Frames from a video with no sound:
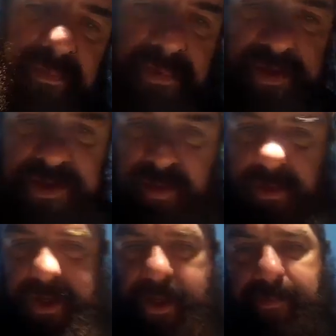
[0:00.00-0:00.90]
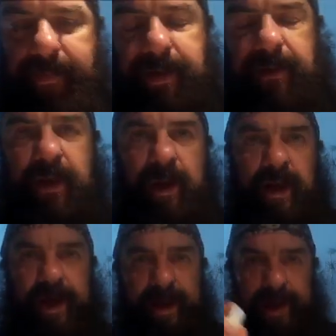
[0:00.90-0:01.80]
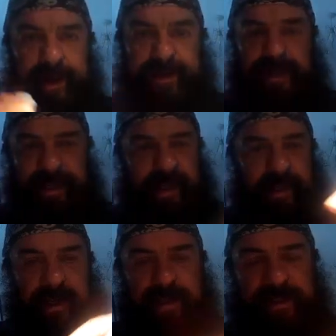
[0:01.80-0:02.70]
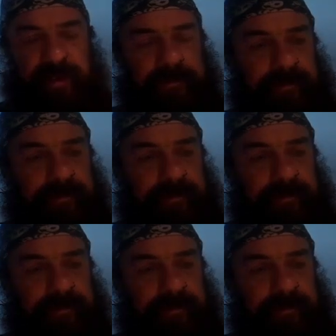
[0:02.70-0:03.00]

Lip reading: somewhere here. Is I take a lighter